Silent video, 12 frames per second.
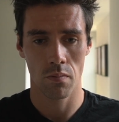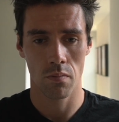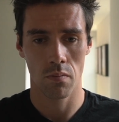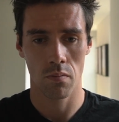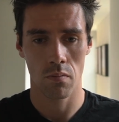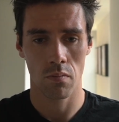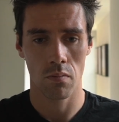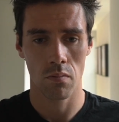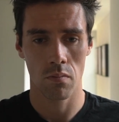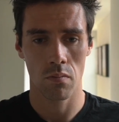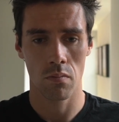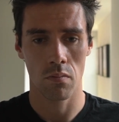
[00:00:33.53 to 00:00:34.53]

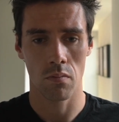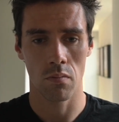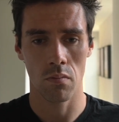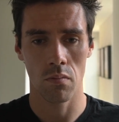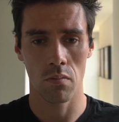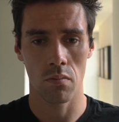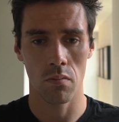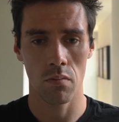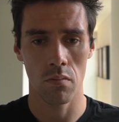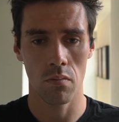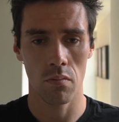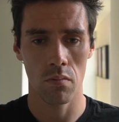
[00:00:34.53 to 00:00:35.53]

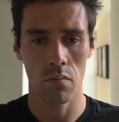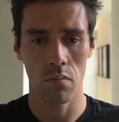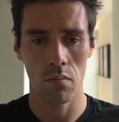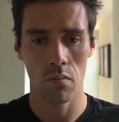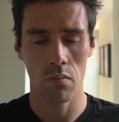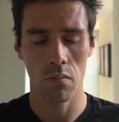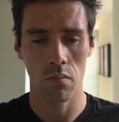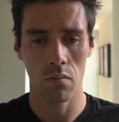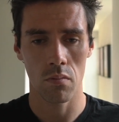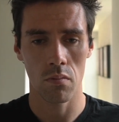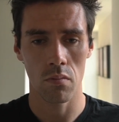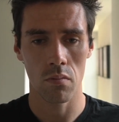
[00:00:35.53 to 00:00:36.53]

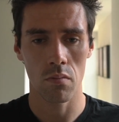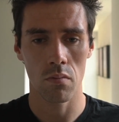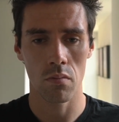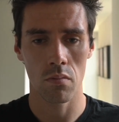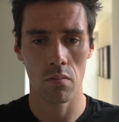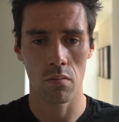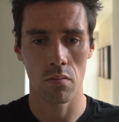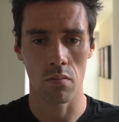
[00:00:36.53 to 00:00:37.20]
[no speech]